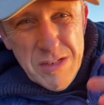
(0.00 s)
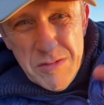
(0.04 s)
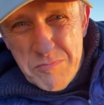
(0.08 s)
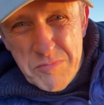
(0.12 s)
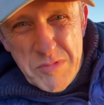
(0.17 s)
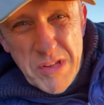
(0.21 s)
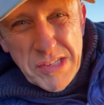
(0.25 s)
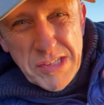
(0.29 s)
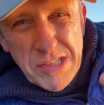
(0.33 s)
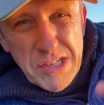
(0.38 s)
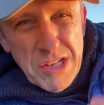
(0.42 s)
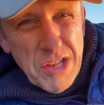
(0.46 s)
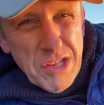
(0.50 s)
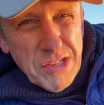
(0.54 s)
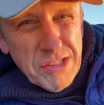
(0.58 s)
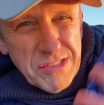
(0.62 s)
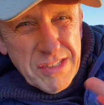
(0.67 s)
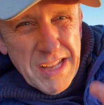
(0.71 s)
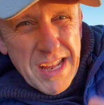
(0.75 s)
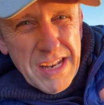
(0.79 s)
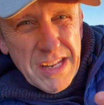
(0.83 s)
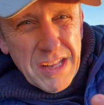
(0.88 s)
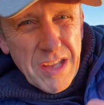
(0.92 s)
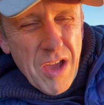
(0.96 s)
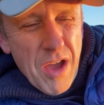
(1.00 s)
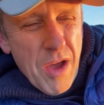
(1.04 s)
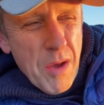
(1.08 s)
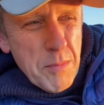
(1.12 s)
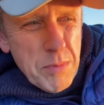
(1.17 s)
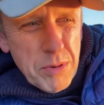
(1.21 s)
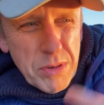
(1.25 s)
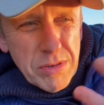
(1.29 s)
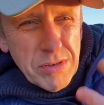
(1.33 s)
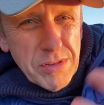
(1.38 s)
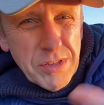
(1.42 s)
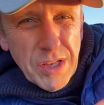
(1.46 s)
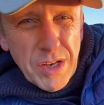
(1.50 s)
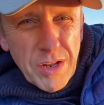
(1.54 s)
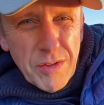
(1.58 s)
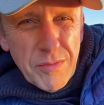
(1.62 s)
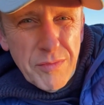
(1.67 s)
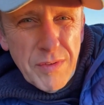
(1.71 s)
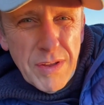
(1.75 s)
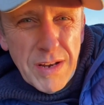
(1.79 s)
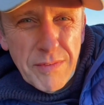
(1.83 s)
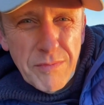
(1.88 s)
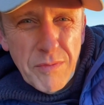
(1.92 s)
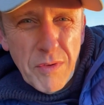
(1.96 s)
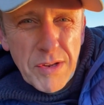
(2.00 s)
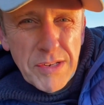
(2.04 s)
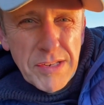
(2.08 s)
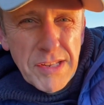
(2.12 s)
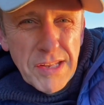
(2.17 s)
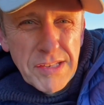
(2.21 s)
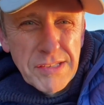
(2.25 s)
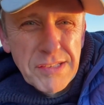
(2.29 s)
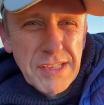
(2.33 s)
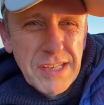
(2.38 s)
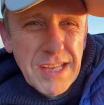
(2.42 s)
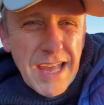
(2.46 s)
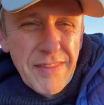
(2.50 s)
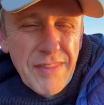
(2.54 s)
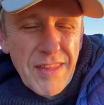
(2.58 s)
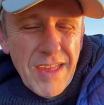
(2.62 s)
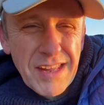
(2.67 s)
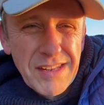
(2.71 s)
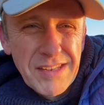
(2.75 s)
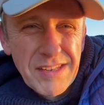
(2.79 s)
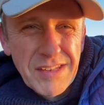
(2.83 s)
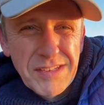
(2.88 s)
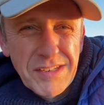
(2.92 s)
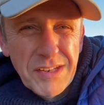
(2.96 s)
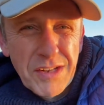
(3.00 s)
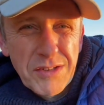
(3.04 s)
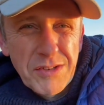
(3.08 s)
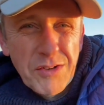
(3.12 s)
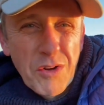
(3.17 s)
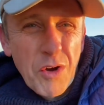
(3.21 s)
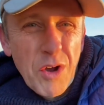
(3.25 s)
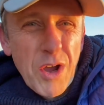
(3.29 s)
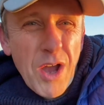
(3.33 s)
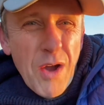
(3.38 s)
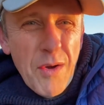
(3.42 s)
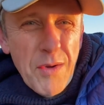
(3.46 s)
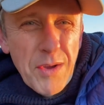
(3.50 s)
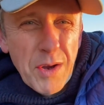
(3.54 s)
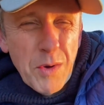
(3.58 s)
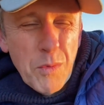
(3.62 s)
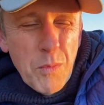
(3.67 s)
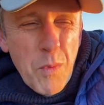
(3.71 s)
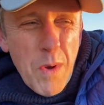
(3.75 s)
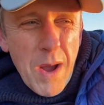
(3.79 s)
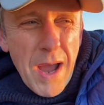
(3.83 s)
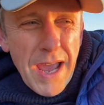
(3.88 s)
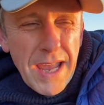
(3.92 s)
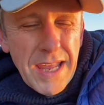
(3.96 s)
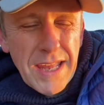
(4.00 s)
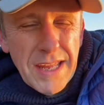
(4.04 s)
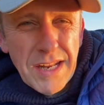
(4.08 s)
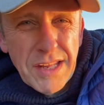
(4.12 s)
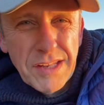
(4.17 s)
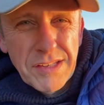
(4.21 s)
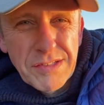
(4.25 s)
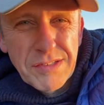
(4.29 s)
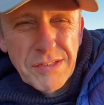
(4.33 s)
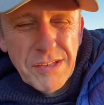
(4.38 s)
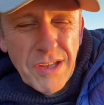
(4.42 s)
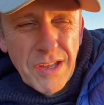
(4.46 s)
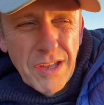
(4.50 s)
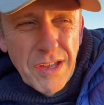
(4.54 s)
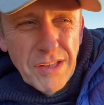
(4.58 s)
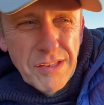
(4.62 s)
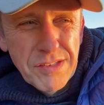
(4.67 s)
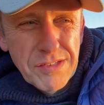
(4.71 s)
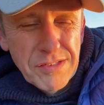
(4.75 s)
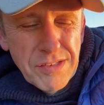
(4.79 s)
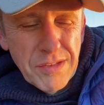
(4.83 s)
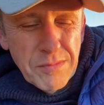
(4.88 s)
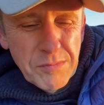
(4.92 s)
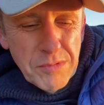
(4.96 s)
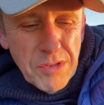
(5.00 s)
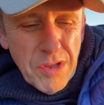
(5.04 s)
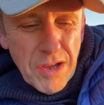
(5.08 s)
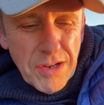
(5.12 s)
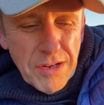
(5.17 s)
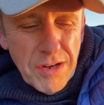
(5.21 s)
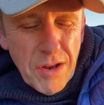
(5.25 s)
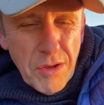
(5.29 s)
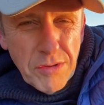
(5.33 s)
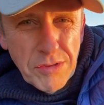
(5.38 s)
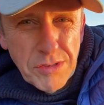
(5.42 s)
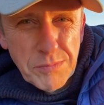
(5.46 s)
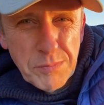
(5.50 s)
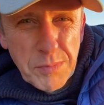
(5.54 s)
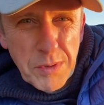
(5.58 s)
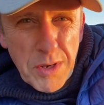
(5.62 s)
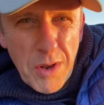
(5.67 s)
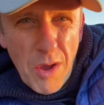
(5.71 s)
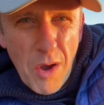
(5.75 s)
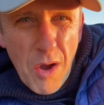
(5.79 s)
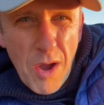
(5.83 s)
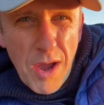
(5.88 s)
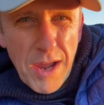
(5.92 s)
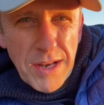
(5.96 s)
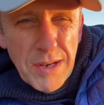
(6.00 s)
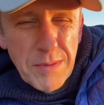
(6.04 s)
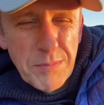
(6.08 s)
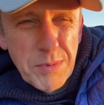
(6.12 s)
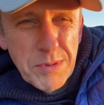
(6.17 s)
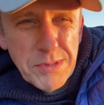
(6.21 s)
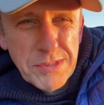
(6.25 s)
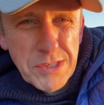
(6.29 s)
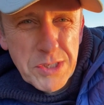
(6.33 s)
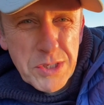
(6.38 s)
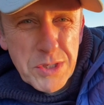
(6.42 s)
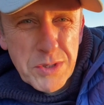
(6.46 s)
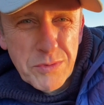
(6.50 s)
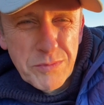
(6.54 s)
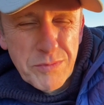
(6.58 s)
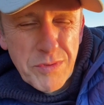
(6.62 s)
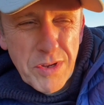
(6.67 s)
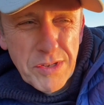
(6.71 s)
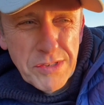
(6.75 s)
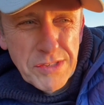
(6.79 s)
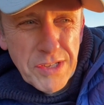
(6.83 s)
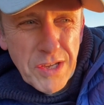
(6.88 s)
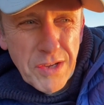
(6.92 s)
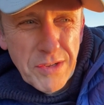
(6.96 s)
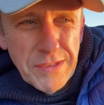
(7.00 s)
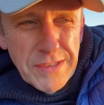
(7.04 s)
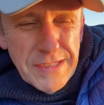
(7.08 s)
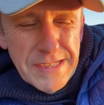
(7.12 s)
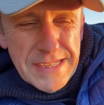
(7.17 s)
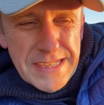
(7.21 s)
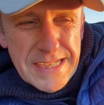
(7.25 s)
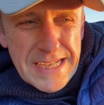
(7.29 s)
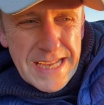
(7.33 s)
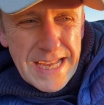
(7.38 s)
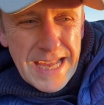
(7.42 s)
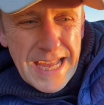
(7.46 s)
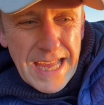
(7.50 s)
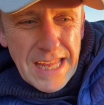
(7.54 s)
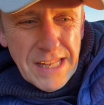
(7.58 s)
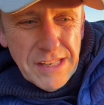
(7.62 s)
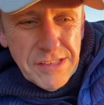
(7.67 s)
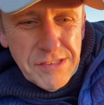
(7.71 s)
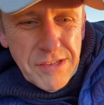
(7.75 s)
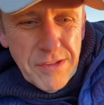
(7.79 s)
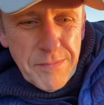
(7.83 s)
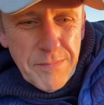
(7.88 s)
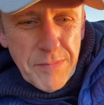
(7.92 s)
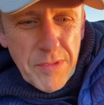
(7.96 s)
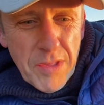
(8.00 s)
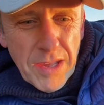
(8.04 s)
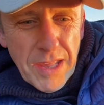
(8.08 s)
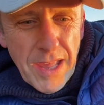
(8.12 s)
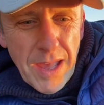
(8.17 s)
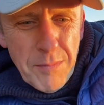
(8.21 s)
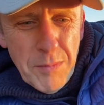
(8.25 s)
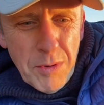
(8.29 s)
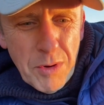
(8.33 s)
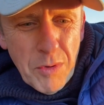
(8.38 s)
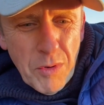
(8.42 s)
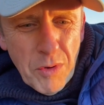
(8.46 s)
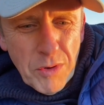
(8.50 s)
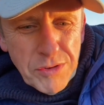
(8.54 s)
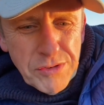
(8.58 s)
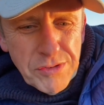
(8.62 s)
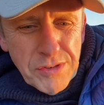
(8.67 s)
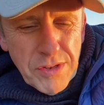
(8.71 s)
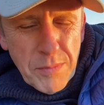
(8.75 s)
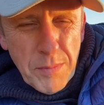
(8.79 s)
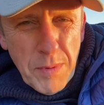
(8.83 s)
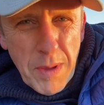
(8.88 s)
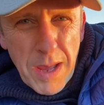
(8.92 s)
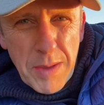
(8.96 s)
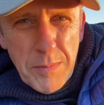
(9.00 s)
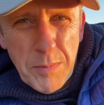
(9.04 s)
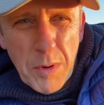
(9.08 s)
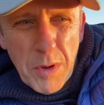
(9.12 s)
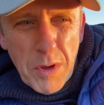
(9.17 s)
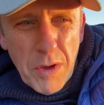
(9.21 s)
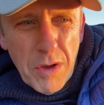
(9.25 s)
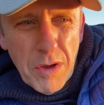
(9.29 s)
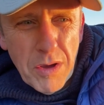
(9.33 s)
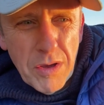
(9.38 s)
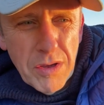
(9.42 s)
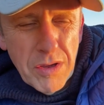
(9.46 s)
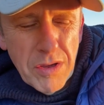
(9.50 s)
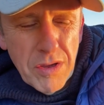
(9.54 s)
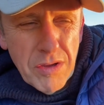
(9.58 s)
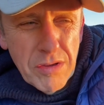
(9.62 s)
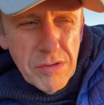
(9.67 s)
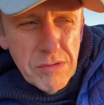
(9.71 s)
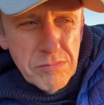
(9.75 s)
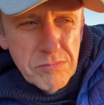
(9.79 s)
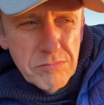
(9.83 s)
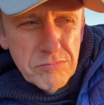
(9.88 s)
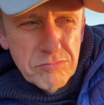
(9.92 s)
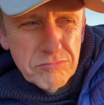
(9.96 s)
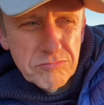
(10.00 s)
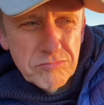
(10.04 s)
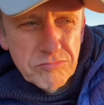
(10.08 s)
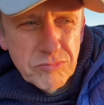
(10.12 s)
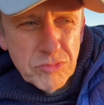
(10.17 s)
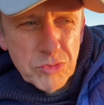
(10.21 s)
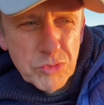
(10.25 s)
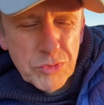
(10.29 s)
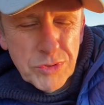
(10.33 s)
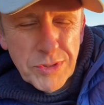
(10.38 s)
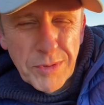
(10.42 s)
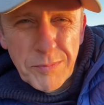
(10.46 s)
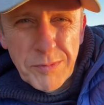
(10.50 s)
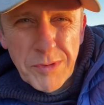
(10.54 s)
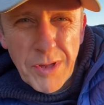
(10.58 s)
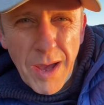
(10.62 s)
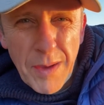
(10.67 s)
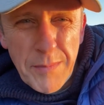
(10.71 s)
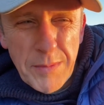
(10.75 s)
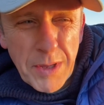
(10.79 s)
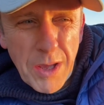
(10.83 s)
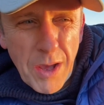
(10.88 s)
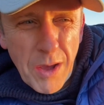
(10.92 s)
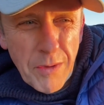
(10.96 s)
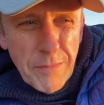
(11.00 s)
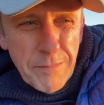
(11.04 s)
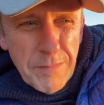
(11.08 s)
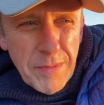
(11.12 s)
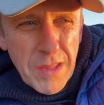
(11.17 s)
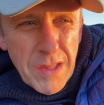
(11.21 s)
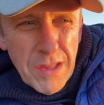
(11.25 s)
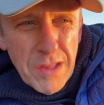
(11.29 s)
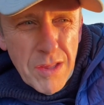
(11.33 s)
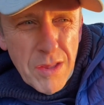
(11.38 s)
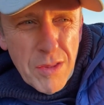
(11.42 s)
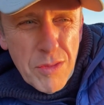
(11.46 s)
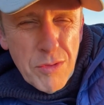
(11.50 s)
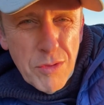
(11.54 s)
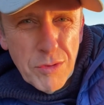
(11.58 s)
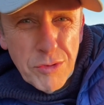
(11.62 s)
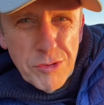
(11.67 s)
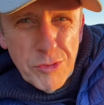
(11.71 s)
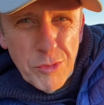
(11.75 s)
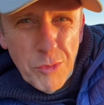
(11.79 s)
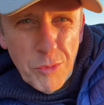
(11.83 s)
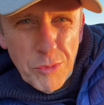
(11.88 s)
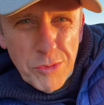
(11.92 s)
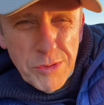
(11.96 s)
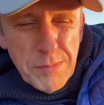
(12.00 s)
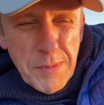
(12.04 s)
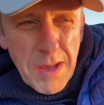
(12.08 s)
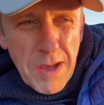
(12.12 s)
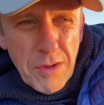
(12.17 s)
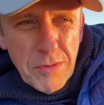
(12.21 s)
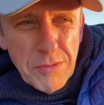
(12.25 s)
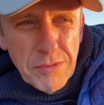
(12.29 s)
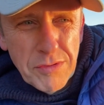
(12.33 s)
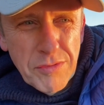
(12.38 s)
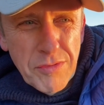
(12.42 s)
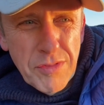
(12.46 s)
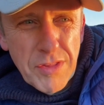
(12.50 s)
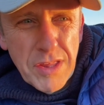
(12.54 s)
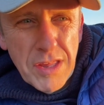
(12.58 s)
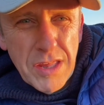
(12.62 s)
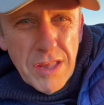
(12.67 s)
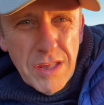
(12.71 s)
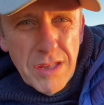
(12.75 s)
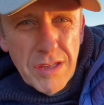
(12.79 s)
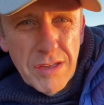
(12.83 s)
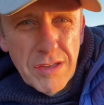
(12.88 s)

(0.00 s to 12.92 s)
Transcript: Dizziness, standing up, you know, feeling very dizzy, and that dizziness not going away, and it's diagnosed as benign positional vertigo. And I came across a paper some time ago that talked about the